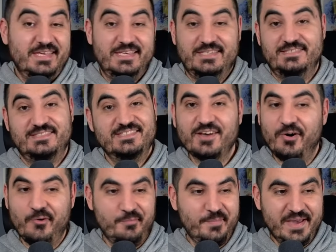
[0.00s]
He's
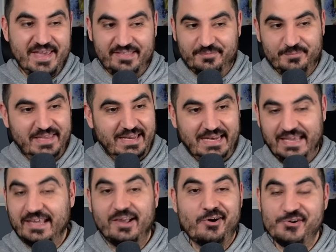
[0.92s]
so bad, man.
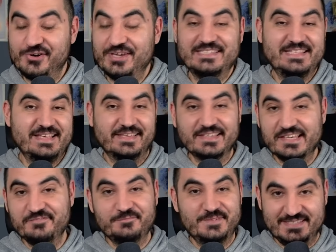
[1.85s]
Like, honestly,
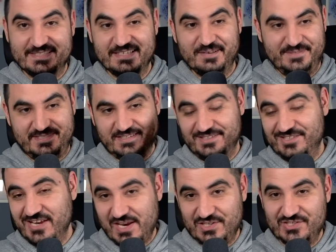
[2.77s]
give me some
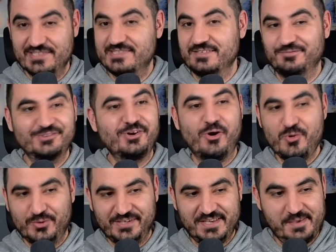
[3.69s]
suggestions of
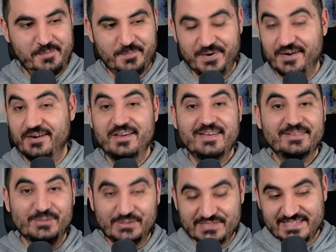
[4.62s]
goalkeeper
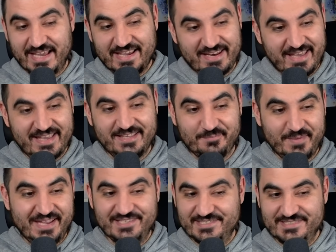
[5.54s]
to sign at
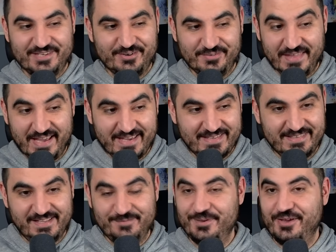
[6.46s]
Manchester United,